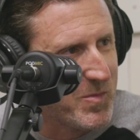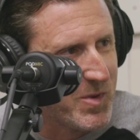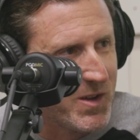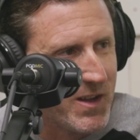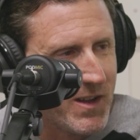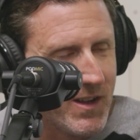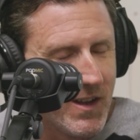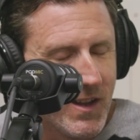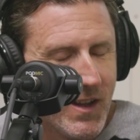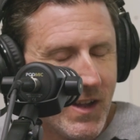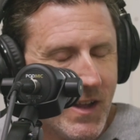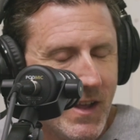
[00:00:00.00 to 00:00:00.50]

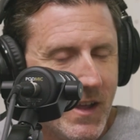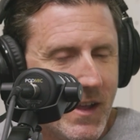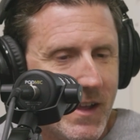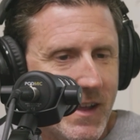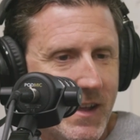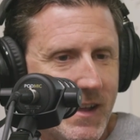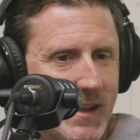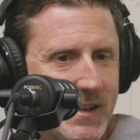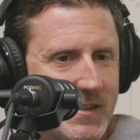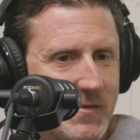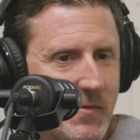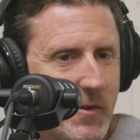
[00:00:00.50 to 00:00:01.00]
But
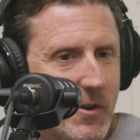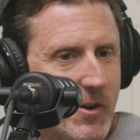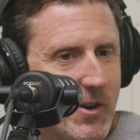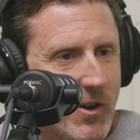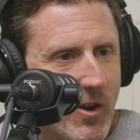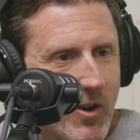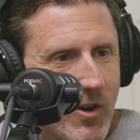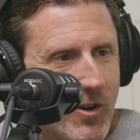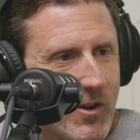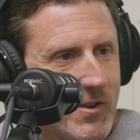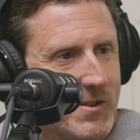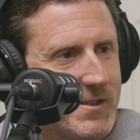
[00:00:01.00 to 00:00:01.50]
it's very
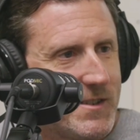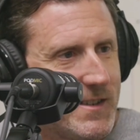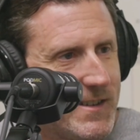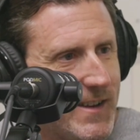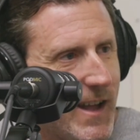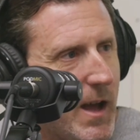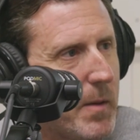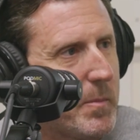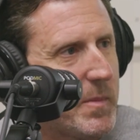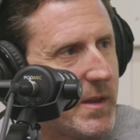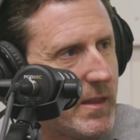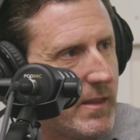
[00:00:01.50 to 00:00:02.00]
hard to
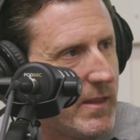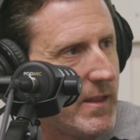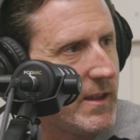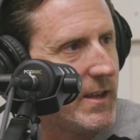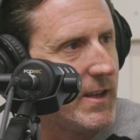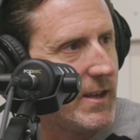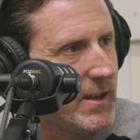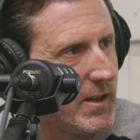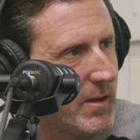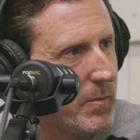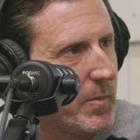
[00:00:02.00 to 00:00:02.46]
not be thinking